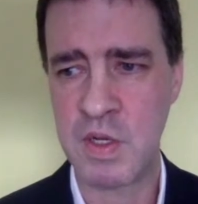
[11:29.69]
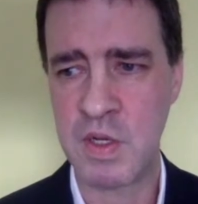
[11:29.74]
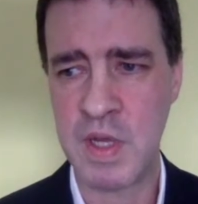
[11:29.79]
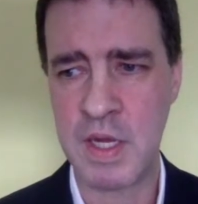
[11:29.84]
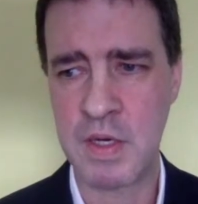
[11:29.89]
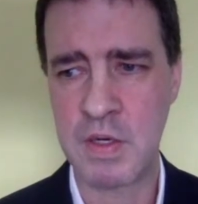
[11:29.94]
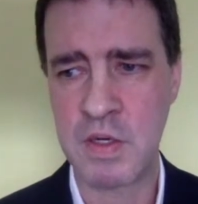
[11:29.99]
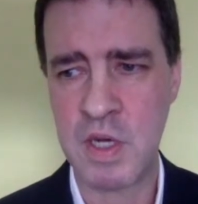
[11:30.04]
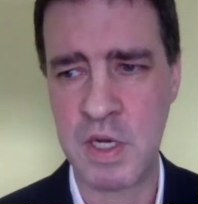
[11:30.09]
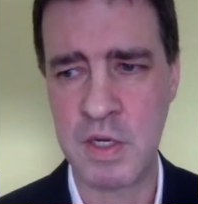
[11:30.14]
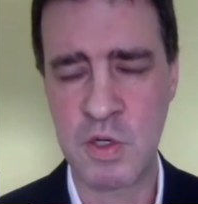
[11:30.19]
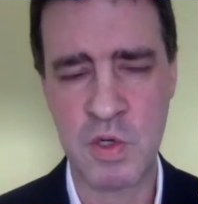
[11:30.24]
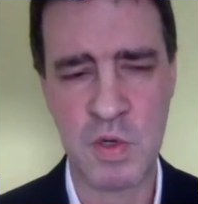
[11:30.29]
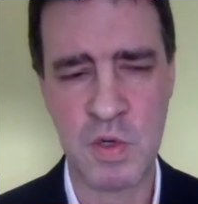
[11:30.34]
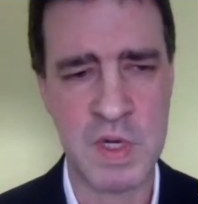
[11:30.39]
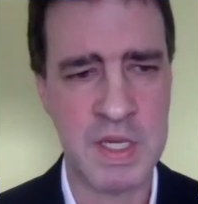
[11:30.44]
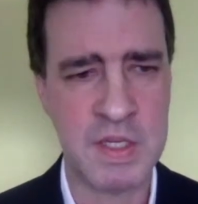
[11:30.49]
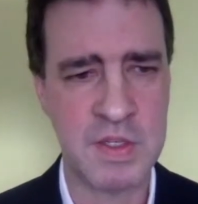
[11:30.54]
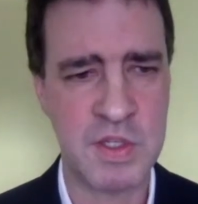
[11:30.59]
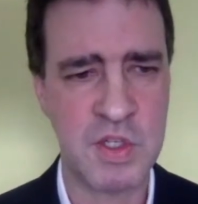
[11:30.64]
to get
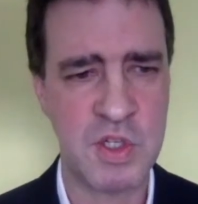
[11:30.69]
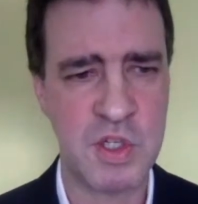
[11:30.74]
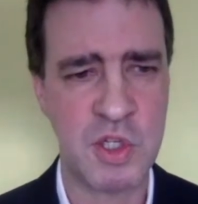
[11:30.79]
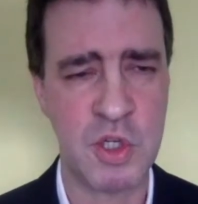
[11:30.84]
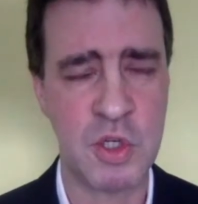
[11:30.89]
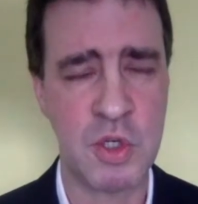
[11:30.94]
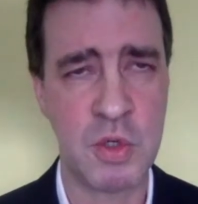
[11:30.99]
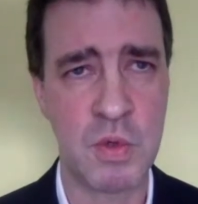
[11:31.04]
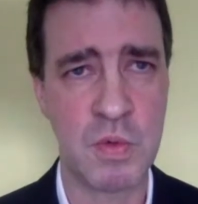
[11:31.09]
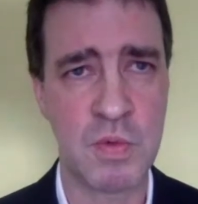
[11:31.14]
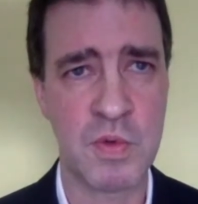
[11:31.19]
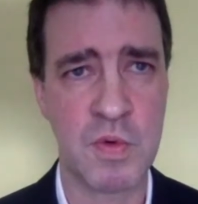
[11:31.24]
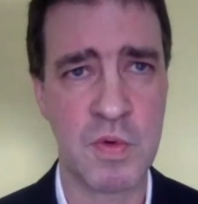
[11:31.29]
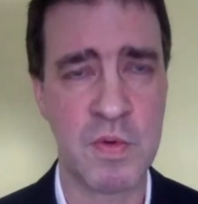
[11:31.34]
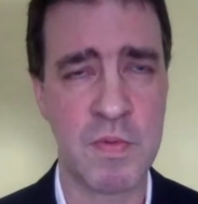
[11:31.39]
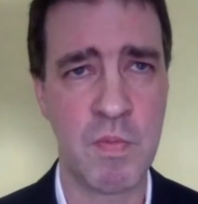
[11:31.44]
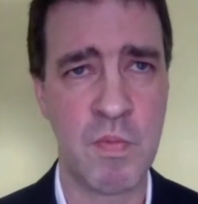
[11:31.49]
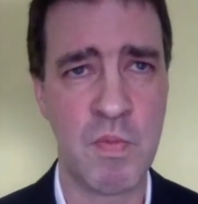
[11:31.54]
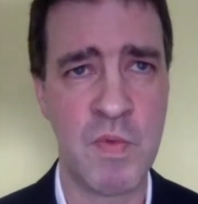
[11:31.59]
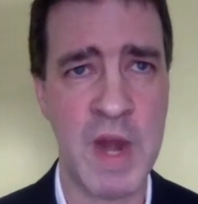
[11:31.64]
countries to
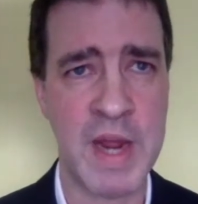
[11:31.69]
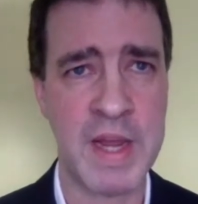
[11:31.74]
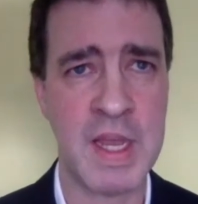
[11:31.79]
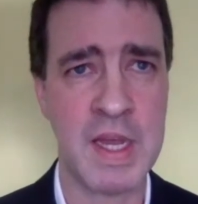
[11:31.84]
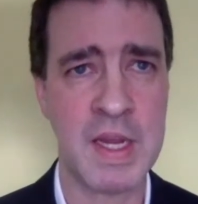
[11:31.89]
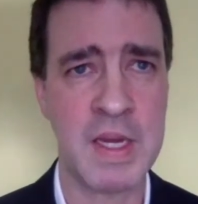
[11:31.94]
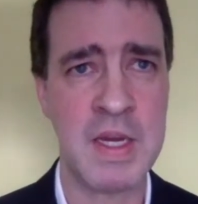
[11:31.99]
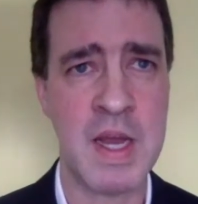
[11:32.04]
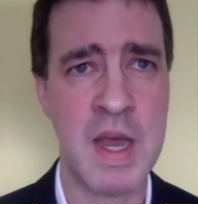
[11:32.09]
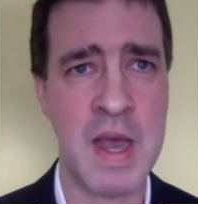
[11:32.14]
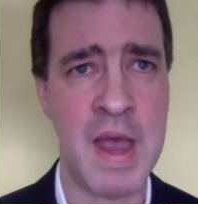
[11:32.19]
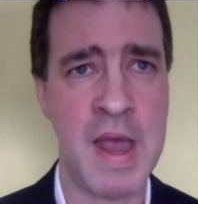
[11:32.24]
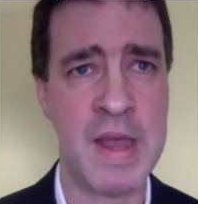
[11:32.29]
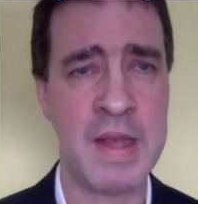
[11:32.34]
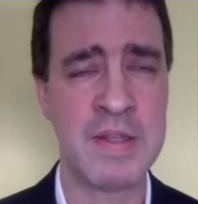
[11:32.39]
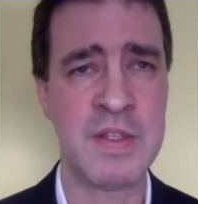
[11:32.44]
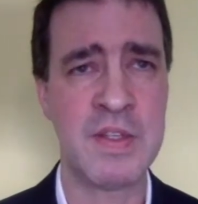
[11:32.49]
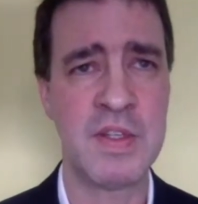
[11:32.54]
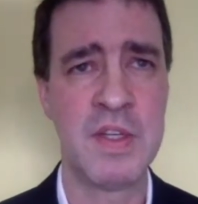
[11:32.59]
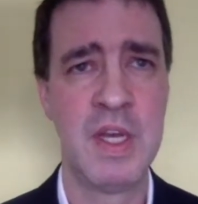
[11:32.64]
sort of
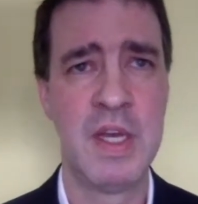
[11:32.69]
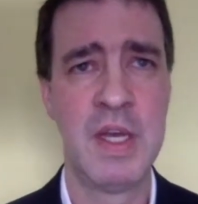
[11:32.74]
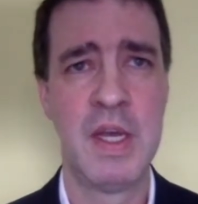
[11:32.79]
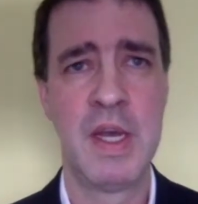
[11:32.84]
recognize